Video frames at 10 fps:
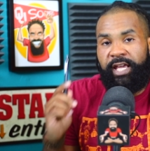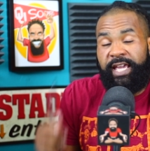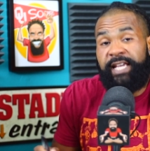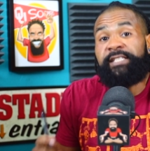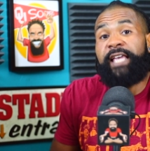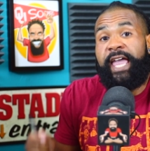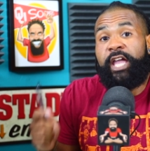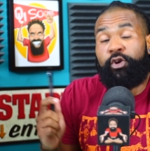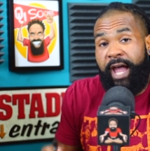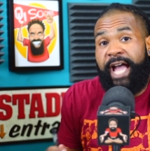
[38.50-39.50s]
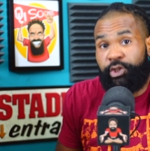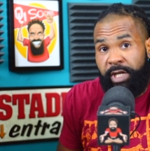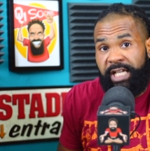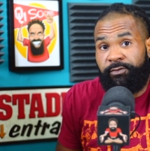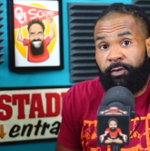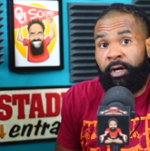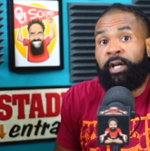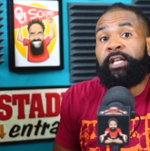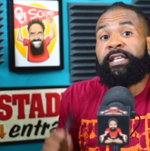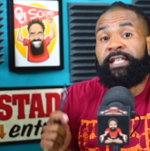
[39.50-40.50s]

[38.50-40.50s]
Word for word: is a grad transfer.